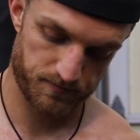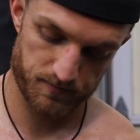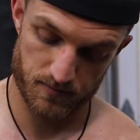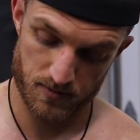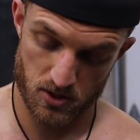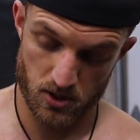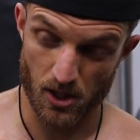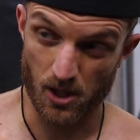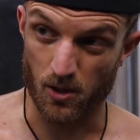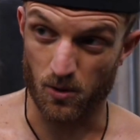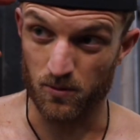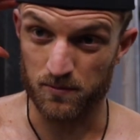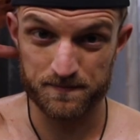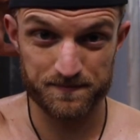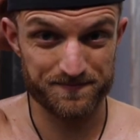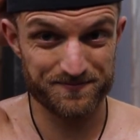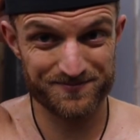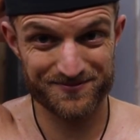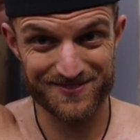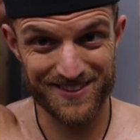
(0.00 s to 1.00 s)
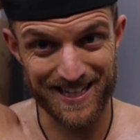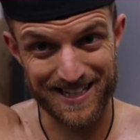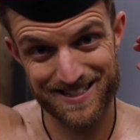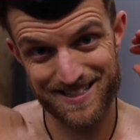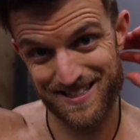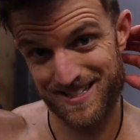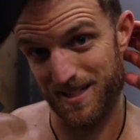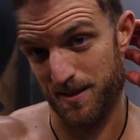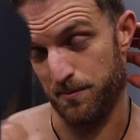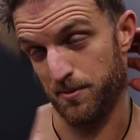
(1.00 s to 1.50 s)
So,
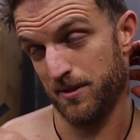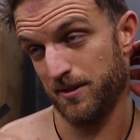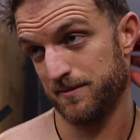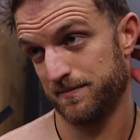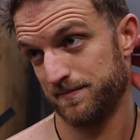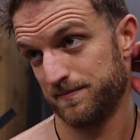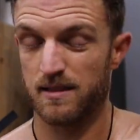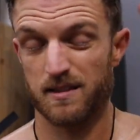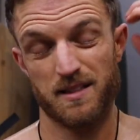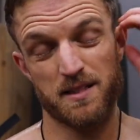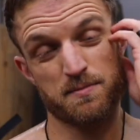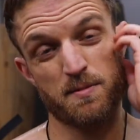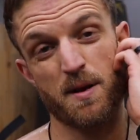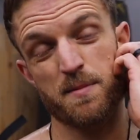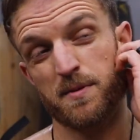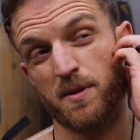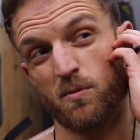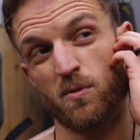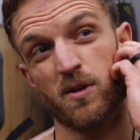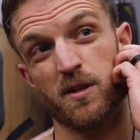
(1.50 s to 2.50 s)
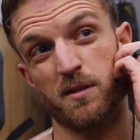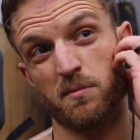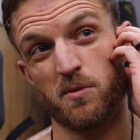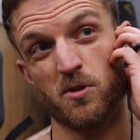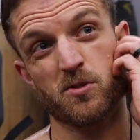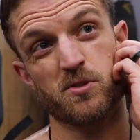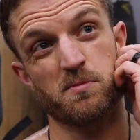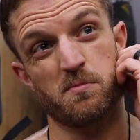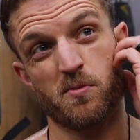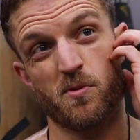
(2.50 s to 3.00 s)
next tip, and this might be one of the
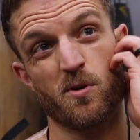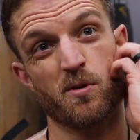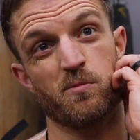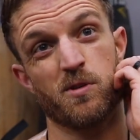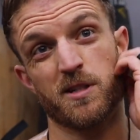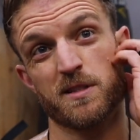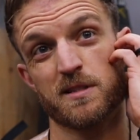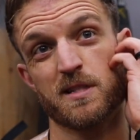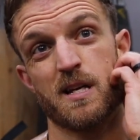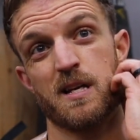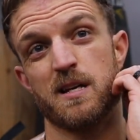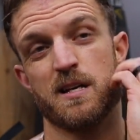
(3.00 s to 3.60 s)
most important ones,